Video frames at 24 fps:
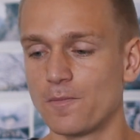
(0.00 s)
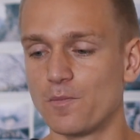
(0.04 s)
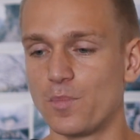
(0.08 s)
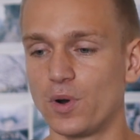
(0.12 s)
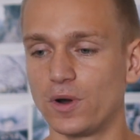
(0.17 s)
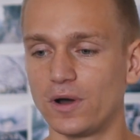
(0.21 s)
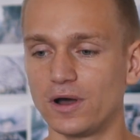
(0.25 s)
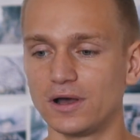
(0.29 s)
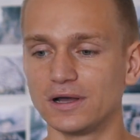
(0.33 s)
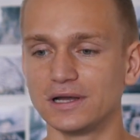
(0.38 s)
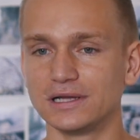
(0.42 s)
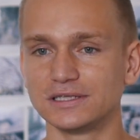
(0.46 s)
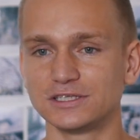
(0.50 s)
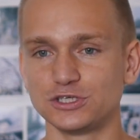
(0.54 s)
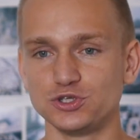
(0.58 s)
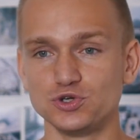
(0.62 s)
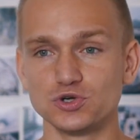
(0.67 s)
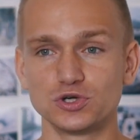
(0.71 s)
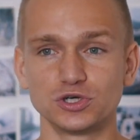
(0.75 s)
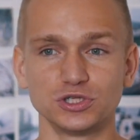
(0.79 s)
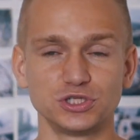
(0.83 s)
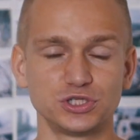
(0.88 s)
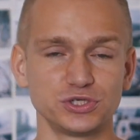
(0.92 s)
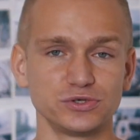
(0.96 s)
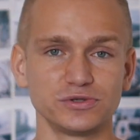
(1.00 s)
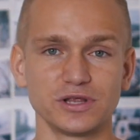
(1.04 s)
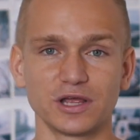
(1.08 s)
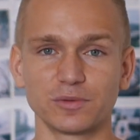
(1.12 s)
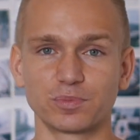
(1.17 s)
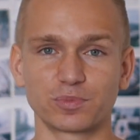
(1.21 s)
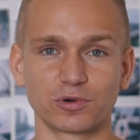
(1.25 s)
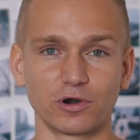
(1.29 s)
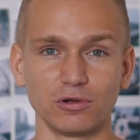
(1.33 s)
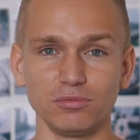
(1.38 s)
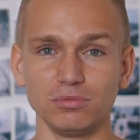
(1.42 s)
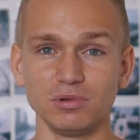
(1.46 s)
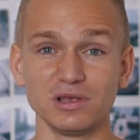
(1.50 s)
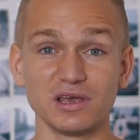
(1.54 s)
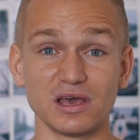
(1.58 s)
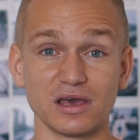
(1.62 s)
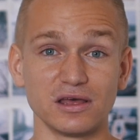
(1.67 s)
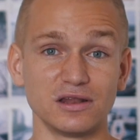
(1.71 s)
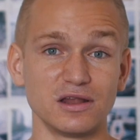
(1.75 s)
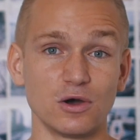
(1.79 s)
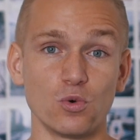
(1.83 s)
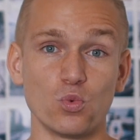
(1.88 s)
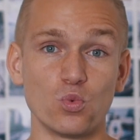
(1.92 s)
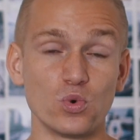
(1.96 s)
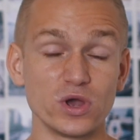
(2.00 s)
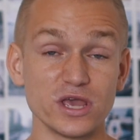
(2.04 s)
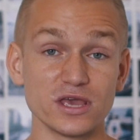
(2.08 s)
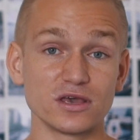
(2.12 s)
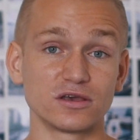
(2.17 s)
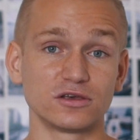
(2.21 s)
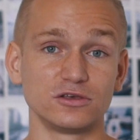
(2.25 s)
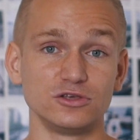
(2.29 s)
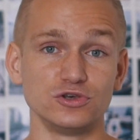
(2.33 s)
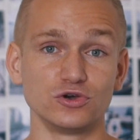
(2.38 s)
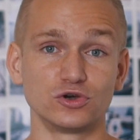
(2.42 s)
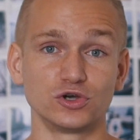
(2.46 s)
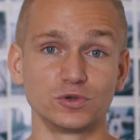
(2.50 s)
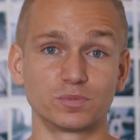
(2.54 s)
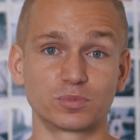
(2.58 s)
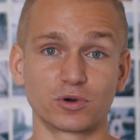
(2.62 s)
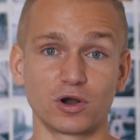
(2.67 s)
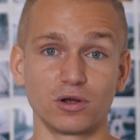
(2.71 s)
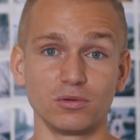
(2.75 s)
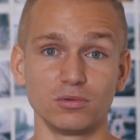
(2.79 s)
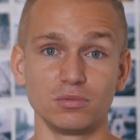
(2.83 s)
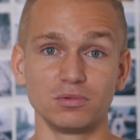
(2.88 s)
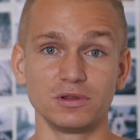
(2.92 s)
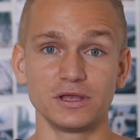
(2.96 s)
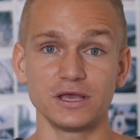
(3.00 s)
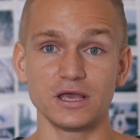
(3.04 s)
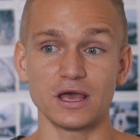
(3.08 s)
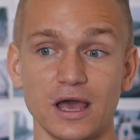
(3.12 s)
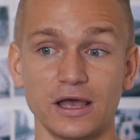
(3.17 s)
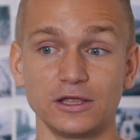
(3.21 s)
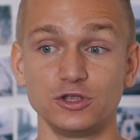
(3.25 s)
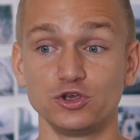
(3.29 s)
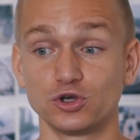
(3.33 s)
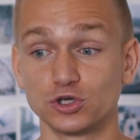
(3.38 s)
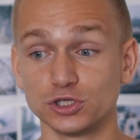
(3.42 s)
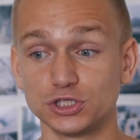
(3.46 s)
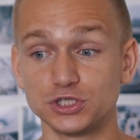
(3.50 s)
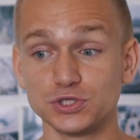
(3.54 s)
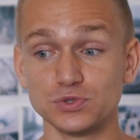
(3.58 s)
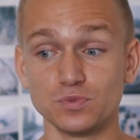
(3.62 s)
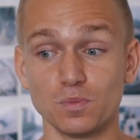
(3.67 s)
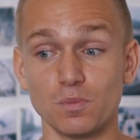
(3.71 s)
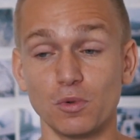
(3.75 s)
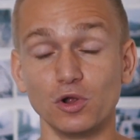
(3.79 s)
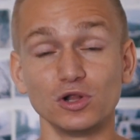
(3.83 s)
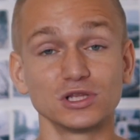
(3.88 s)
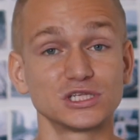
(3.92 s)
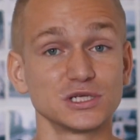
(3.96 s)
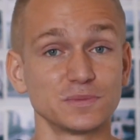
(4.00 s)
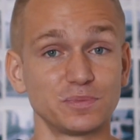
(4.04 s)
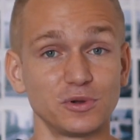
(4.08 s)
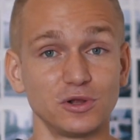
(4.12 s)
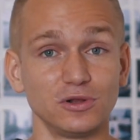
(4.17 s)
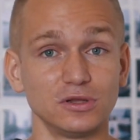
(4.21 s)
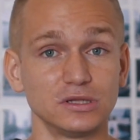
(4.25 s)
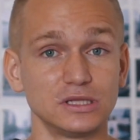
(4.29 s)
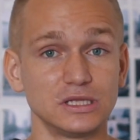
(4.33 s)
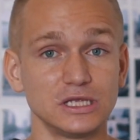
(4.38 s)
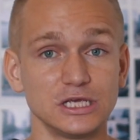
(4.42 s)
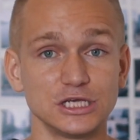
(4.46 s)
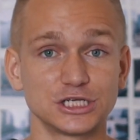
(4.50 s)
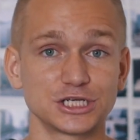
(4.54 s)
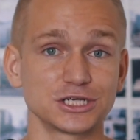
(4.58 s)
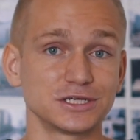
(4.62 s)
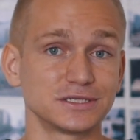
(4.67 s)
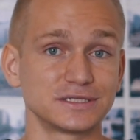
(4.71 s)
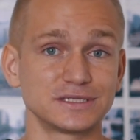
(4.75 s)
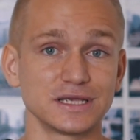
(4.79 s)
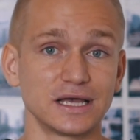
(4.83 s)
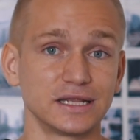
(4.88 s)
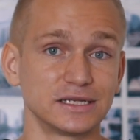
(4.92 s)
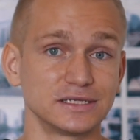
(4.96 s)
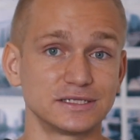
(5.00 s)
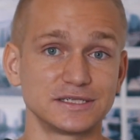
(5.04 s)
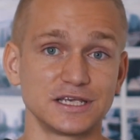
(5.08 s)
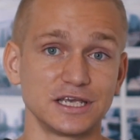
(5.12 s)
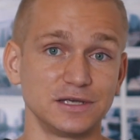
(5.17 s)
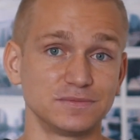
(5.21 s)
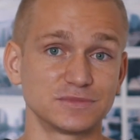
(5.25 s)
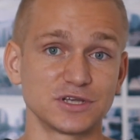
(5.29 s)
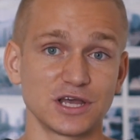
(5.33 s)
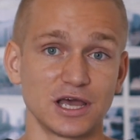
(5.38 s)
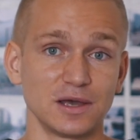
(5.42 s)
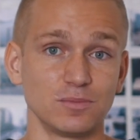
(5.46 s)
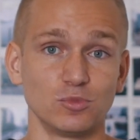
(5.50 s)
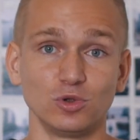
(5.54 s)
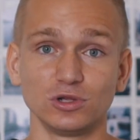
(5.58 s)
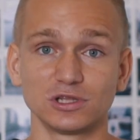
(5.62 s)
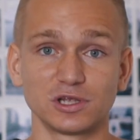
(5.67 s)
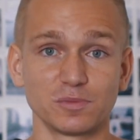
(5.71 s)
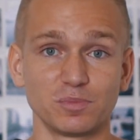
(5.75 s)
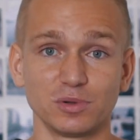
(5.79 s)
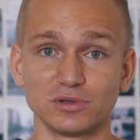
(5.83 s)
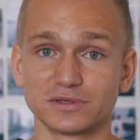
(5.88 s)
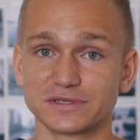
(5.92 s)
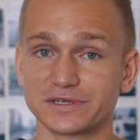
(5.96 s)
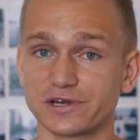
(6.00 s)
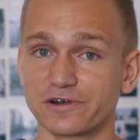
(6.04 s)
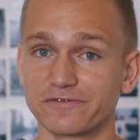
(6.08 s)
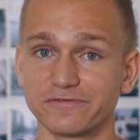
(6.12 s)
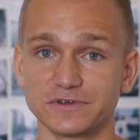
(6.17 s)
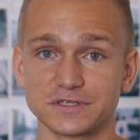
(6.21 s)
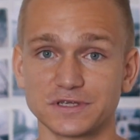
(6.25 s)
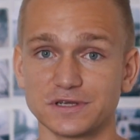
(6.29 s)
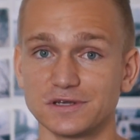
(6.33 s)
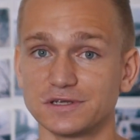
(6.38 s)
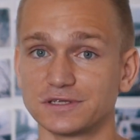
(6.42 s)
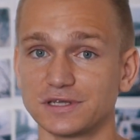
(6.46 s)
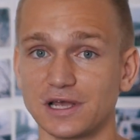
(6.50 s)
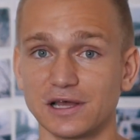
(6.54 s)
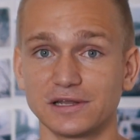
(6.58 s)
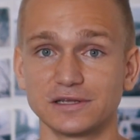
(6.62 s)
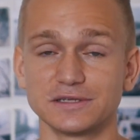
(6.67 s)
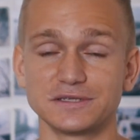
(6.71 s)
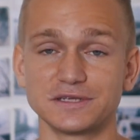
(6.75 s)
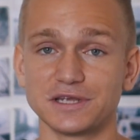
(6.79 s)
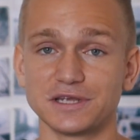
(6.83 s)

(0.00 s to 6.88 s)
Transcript: but you could do that probably in a week. You could probably, and you could do multiple niches at the same time, multiple services at the